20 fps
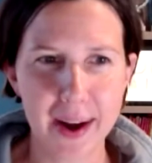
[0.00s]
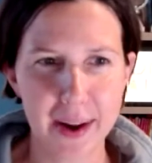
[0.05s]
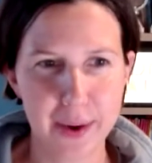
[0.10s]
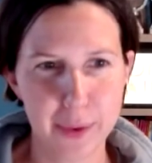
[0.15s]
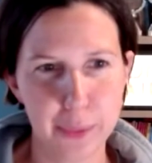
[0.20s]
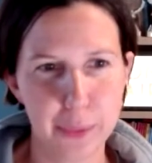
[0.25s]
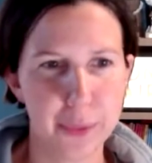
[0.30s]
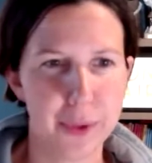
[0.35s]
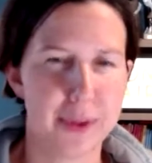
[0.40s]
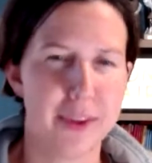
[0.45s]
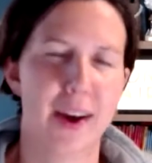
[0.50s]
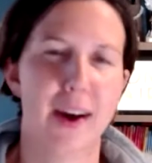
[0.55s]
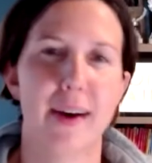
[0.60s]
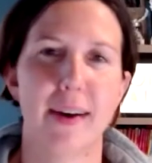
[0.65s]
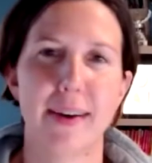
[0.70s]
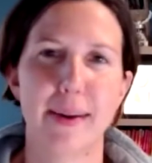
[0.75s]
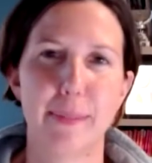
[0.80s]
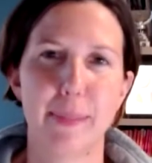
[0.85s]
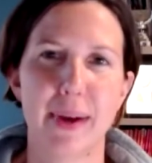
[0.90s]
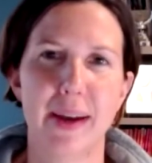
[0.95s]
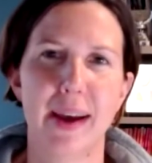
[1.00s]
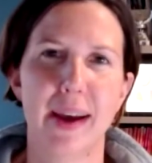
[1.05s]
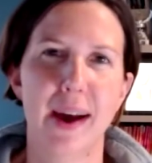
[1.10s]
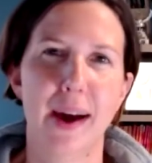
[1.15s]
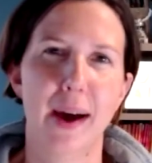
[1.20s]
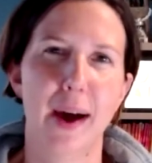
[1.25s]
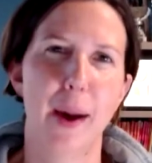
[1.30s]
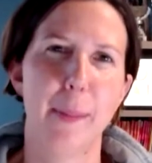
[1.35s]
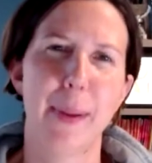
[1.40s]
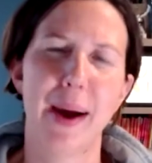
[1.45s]
it all the time,
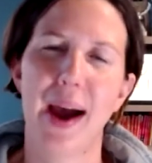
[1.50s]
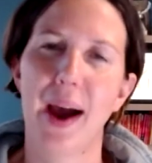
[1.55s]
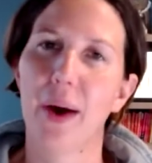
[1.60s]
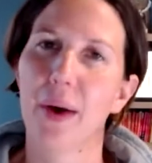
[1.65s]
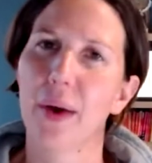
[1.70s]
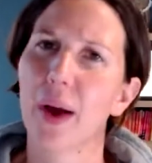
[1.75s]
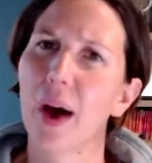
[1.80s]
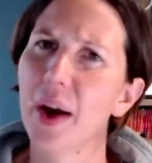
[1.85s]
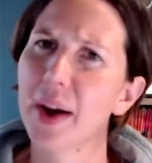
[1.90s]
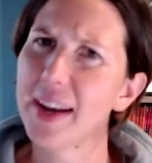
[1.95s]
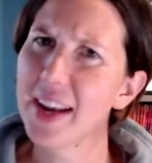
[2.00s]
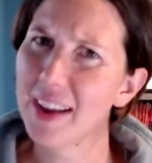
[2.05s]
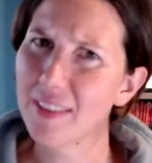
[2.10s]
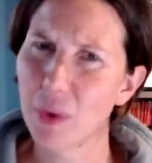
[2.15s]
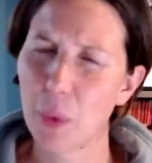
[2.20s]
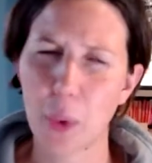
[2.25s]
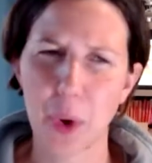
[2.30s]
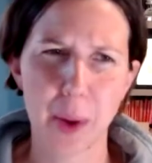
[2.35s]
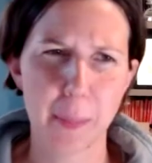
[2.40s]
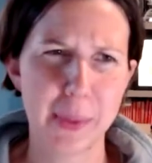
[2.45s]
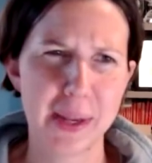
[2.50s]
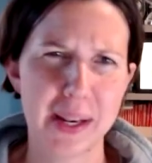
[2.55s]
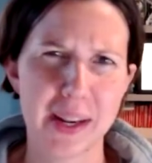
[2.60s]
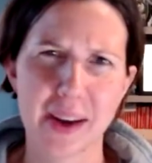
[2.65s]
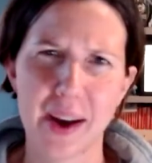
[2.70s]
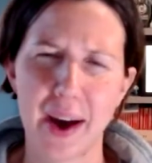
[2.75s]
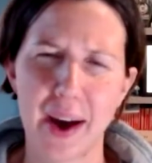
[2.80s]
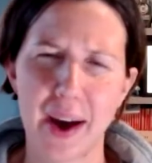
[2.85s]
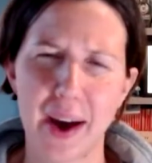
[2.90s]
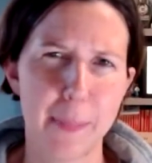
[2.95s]
about I'd never want to be the
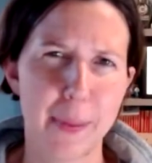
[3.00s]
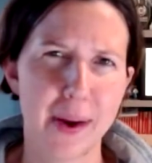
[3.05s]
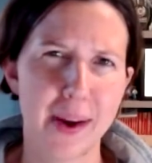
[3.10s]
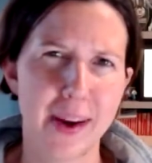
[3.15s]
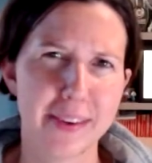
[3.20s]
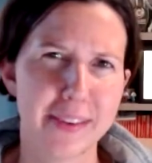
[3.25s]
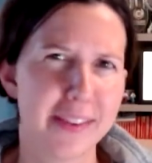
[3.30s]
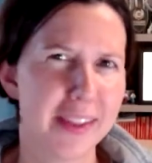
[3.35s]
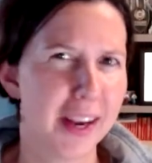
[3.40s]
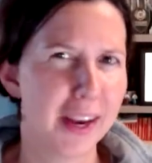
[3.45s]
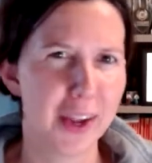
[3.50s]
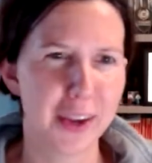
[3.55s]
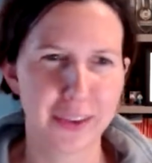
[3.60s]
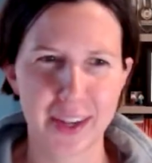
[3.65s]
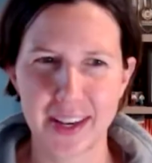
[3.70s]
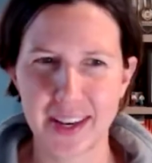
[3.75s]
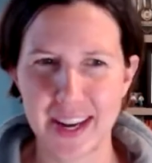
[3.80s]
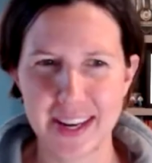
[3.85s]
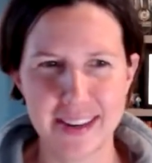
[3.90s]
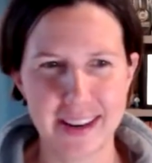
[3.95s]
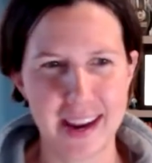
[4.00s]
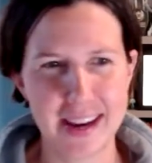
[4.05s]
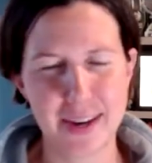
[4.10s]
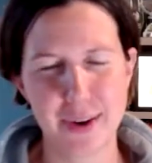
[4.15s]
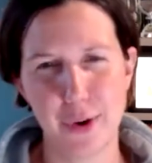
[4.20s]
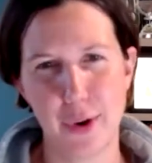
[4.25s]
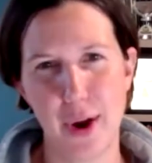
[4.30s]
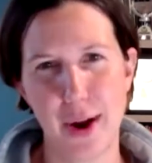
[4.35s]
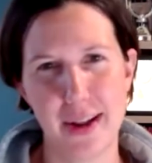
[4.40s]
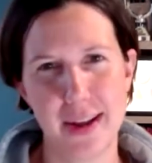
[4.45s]
kind of person that looks like they take
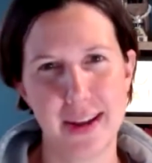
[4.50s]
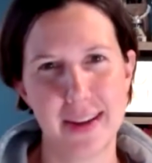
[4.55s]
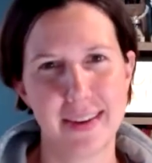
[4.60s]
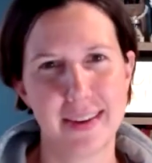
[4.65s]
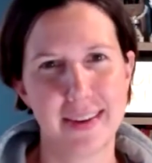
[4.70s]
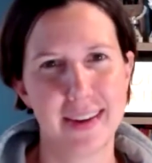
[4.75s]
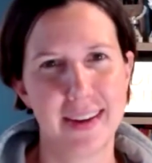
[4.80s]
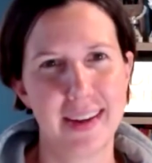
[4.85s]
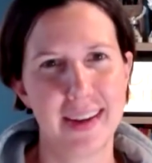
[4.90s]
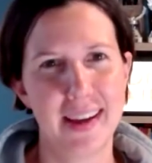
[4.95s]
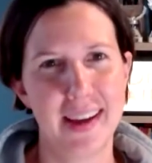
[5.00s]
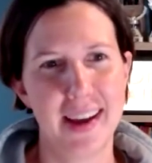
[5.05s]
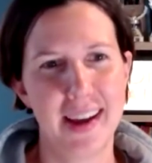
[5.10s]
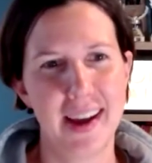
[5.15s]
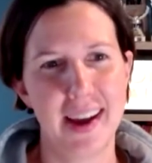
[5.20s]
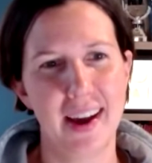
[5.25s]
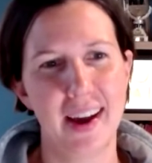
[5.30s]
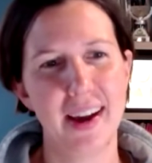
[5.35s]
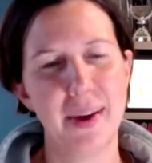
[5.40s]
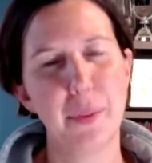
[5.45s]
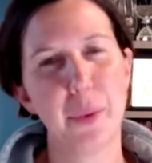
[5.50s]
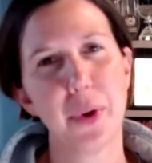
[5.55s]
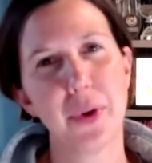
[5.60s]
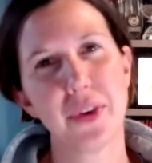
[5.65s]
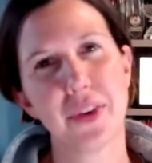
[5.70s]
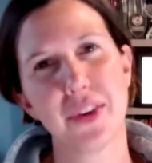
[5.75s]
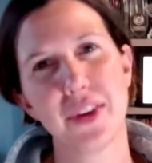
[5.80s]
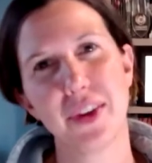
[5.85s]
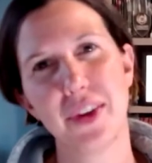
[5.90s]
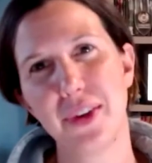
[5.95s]
credit. I
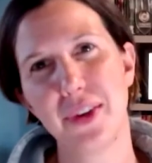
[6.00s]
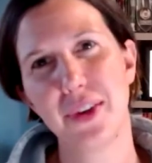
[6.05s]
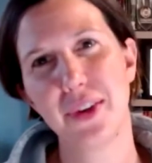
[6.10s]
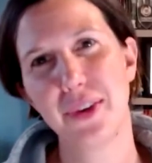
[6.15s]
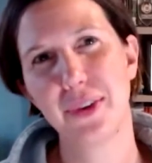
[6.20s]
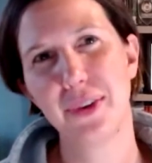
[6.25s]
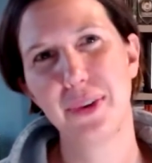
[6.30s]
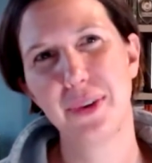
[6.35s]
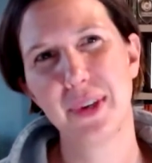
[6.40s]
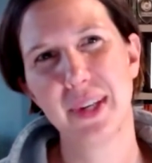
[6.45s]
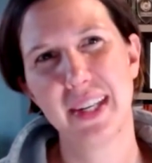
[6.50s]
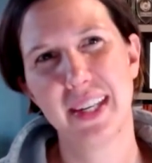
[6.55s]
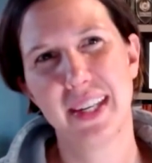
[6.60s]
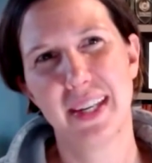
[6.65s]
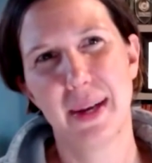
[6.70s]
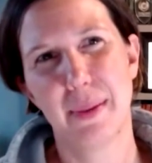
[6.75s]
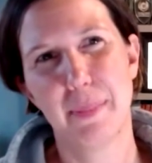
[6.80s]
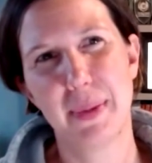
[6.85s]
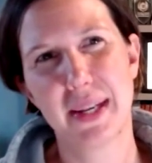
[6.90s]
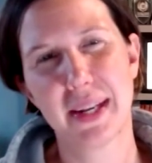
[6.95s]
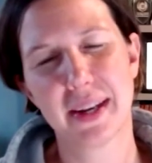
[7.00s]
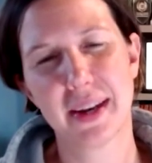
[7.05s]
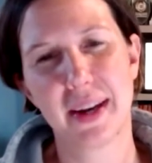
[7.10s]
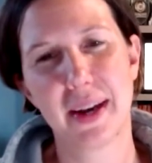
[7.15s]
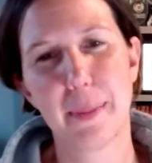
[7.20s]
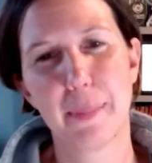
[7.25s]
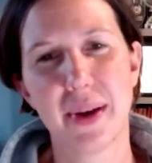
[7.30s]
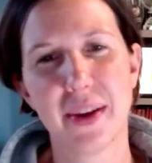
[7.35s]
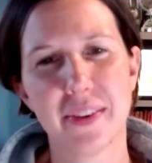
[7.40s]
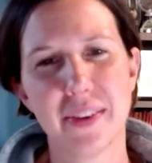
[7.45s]
want to be the kind of
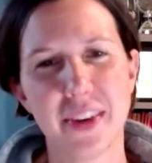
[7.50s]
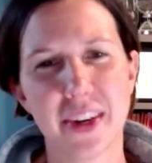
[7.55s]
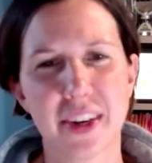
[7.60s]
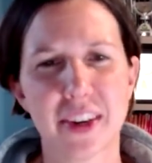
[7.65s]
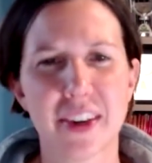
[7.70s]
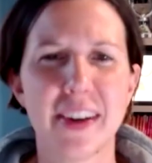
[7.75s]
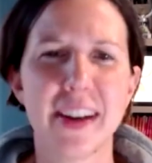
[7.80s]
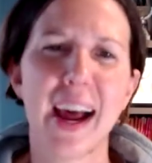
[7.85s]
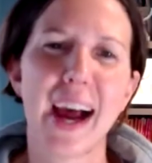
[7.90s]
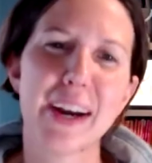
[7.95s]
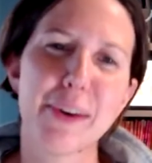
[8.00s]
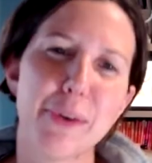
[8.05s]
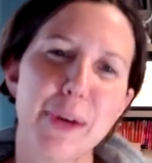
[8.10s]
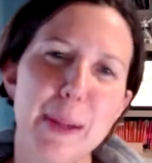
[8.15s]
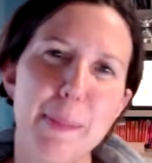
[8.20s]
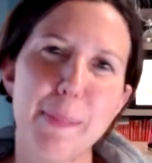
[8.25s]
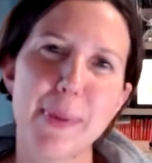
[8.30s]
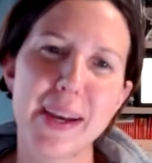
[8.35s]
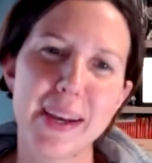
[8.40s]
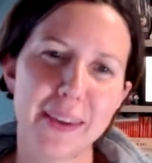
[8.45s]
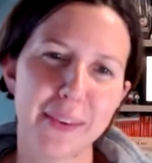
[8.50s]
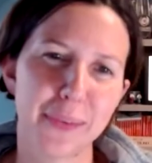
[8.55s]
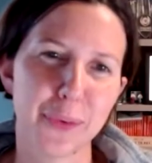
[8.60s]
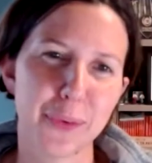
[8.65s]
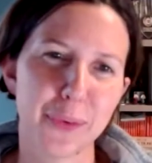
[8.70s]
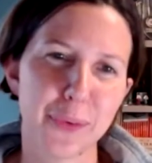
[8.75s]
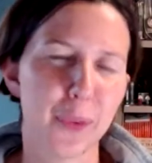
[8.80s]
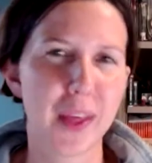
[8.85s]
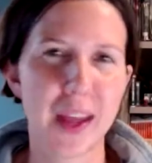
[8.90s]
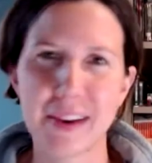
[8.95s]
person that just naturally builds
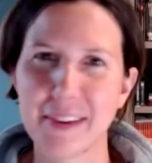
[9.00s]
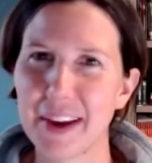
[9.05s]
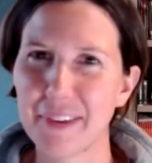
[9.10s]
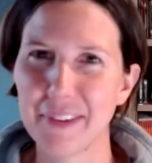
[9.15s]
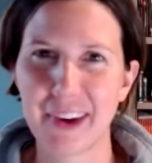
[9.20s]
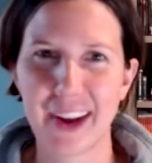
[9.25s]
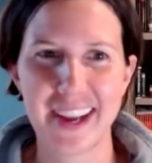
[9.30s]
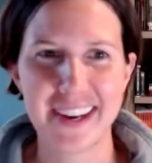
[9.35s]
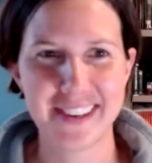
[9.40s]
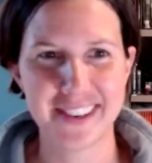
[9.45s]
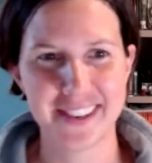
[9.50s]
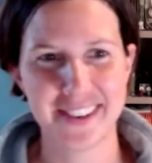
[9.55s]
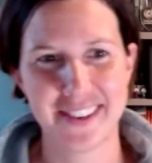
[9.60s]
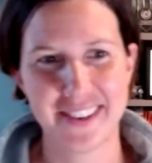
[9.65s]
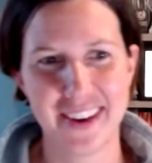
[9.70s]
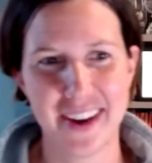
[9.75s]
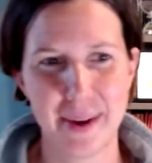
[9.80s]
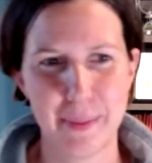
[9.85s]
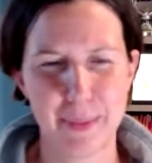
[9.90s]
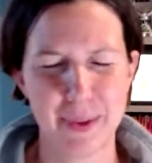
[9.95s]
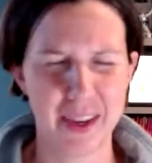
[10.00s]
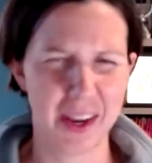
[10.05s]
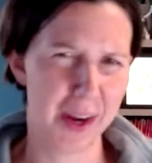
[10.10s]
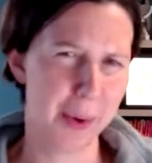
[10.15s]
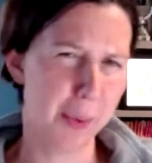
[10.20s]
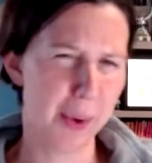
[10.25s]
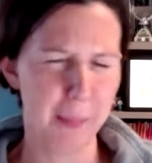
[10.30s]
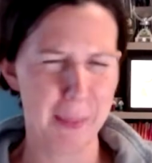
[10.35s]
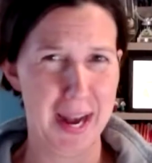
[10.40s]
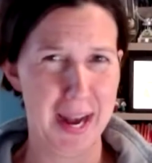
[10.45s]
authentic relationships. I don't
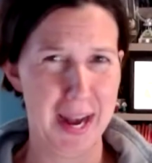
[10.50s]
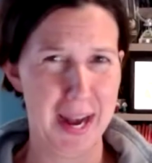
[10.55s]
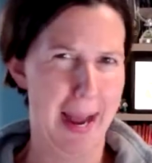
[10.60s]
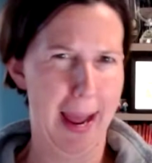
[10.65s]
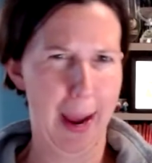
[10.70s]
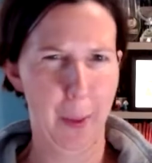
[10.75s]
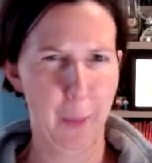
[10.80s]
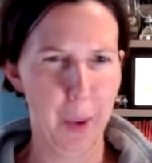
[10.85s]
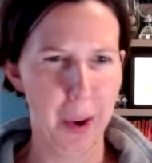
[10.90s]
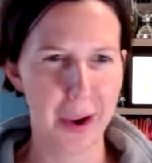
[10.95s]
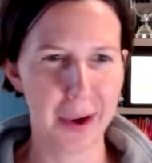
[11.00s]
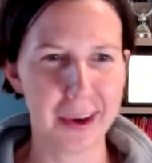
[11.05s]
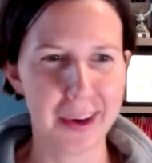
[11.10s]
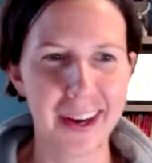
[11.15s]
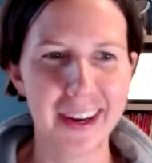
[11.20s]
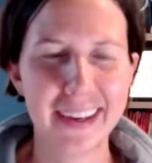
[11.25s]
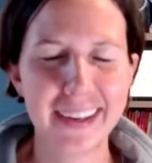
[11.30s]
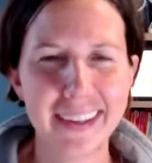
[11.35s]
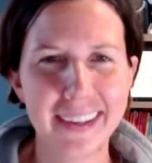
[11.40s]
want to be a networker.